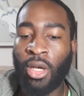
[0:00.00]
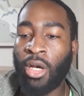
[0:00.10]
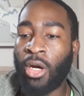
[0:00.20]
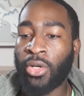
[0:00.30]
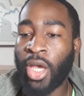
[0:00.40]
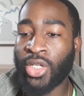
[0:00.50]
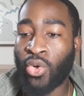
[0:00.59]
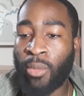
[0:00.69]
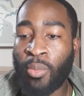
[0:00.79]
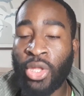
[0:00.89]
Okay, so
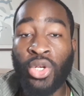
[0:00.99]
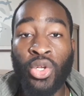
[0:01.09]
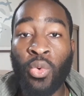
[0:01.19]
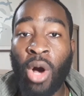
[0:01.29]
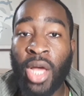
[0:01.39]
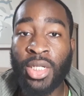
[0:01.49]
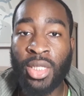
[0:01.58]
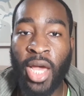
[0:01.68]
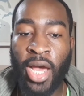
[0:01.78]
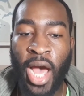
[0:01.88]
remember the nuance
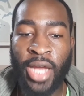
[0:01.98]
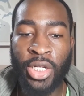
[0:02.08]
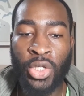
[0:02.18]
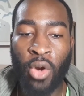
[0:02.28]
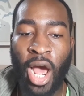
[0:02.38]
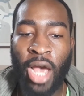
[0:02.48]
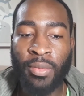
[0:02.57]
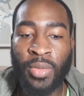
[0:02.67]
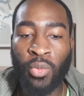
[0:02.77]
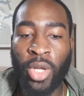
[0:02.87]
that I
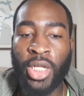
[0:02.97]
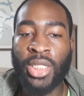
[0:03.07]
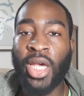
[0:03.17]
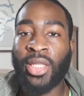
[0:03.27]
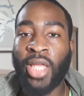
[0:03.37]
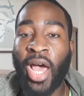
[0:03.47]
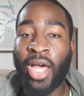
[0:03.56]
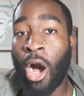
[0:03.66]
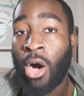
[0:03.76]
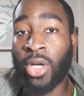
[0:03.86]
described when he said
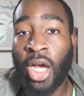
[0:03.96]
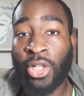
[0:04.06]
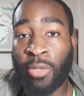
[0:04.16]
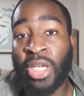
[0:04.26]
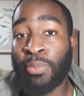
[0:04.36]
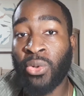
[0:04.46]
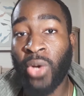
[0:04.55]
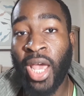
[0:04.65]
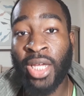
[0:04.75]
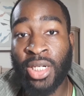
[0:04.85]
that all colored people
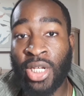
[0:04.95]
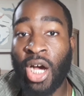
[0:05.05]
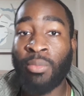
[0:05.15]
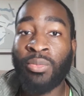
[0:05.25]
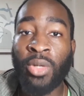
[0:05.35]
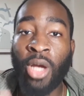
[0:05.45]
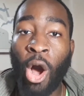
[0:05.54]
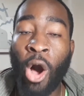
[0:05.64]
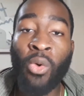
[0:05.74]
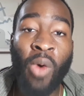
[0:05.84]
ain't dumb,
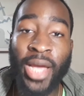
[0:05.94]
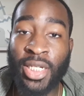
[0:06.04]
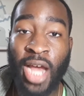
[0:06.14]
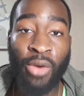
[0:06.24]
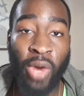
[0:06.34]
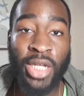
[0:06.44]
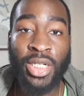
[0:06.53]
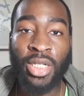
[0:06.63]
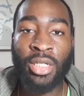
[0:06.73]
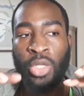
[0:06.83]
all whites not
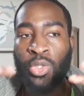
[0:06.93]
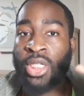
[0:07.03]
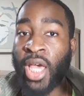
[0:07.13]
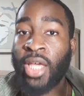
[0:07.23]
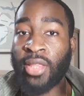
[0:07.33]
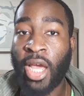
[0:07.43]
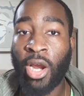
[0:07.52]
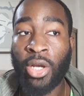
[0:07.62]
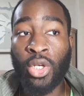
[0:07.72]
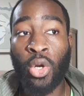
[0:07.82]
racist? He was saying
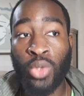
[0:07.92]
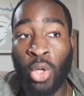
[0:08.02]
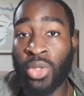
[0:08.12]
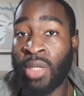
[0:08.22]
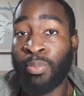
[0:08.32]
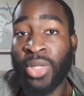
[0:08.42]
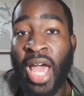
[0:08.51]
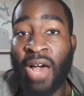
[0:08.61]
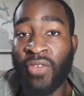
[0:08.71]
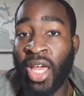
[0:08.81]
there, you know, don't simply
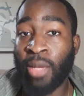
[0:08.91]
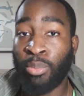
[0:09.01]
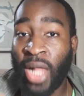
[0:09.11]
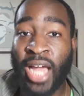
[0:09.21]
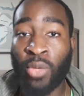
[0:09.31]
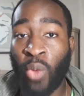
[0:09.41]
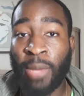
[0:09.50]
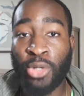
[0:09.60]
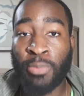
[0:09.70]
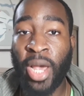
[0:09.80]
have a black and
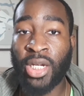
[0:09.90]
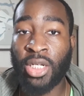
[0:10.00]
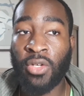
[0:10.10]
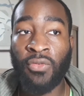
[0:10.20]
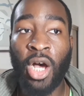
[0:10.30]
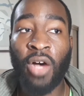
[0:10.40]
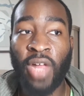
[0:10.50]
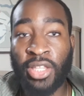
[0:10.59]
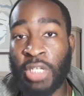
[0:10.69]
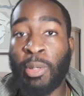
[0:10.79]
white perspective of
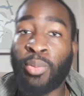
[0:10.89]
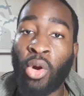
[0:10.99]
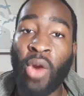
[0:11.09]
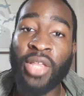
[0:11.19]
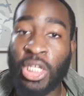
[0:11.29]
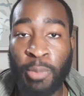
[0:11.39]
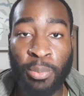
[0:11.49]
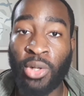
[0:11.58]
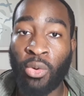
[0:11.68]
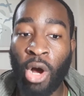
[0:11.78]
like these people are right, these
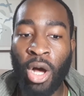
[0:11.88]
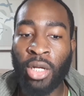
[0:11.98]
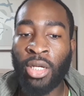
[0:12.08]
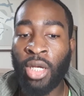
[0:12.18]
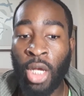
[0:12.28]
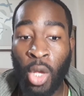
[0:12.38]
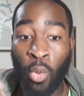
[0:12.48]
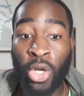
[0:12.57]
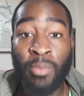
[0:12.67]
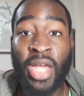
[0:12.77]
people are wrong.
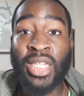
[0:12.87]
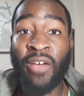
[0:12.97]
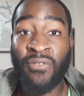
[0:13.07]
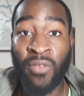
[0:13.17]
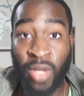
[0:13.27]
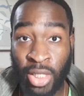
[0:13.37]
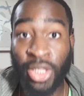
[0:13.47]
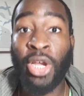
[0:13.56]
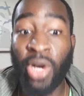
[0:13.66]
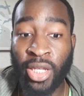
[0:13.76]
Well, he makes that
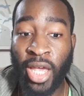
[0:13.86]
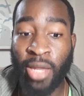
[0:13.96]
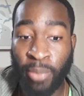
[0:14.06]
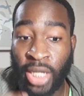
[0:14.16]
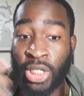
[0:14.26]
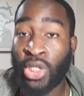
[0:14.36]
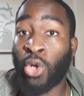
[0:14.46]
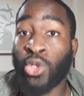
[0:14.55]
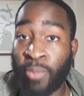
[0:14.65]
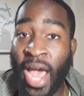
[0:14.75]
clear again because he
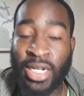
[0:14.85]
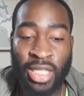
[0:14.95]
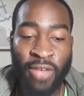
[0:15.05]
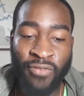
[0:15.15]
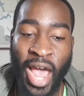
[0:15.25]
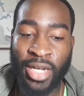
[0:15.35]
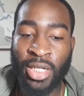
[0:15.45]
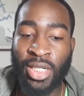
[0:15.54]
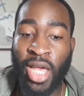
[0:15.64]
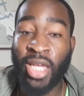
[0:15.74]
circles back to that fact
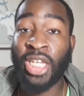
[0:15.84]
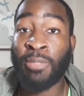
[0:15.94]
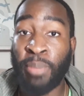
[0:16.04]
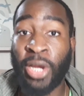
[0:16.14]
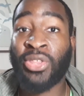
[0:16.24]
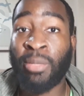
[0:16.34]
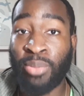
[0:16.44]
and saying it's bigger than